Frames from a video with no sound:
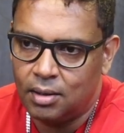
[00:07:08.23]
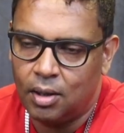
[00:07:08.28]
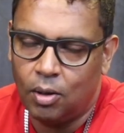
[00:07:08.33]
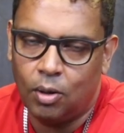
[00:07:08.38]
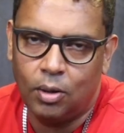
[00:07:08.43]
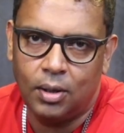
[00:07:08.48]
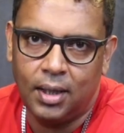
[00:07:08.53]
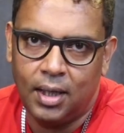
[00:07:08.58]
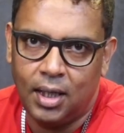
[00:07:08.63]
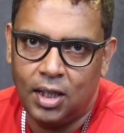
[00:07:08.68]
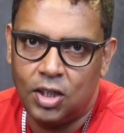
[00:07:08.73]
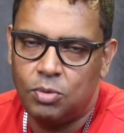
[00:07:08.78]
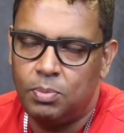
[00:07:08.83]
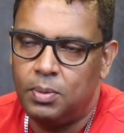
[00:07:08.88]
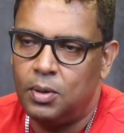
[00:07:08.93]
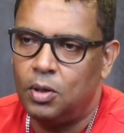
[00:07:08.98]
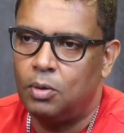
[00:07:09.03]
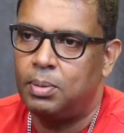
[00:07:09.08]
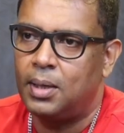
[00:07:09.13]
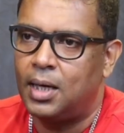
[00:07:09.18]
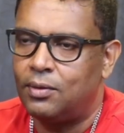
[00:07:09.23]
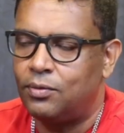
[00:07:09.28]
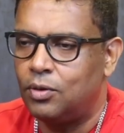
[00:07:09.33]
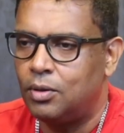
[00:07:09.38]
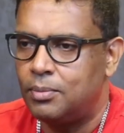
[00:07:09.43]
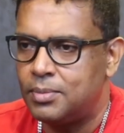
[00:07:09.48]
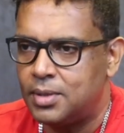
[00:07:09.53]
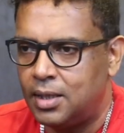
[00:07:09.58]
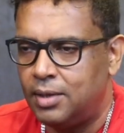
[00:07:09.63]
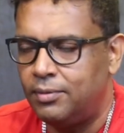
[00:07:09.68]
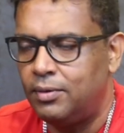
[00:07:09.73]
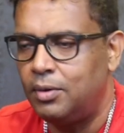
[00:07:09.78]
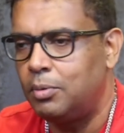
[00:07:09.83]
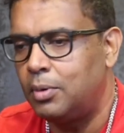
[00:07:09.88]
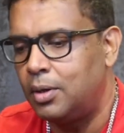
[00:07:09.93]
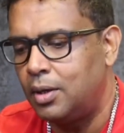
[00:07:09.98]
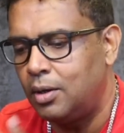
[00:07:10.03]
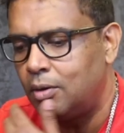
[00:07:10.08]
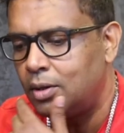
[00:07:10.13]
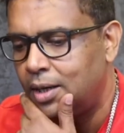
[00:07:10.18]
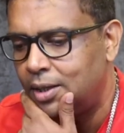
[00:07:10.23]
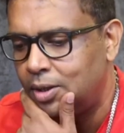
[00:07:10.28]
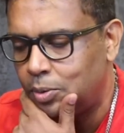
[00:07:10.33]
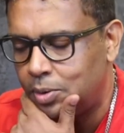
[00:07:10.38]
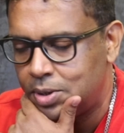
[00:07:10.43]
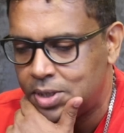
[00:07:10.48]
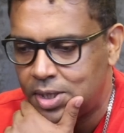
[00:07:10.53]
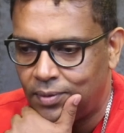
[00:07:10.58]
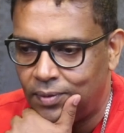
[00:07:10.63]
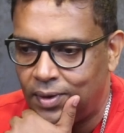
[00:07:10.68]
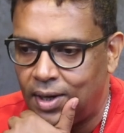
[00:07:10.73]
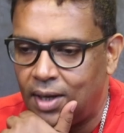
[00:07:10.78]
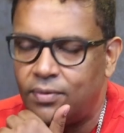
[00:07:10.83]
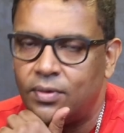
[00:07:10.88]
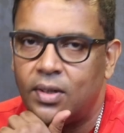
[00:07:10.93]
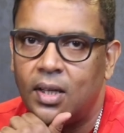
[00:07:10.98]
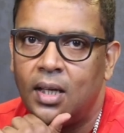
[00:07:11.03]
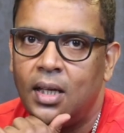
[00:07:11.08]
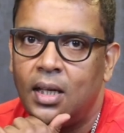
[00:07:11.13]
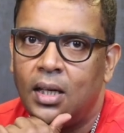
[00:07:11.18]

All the HBO platforms and all the other ones have left.